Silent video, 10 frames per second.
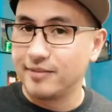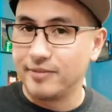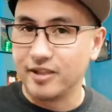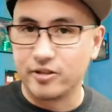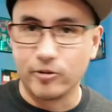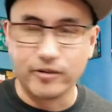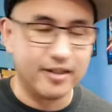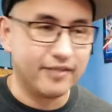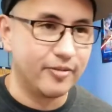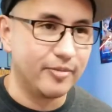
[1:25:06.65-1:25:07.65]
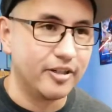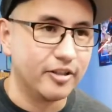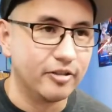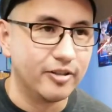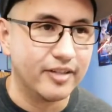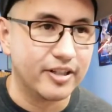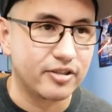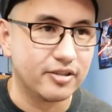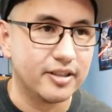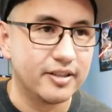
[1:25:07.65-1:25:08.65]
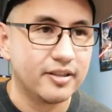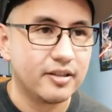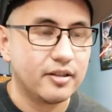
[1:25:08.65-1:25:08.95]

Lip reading: could be a cool thing for me to do eventually.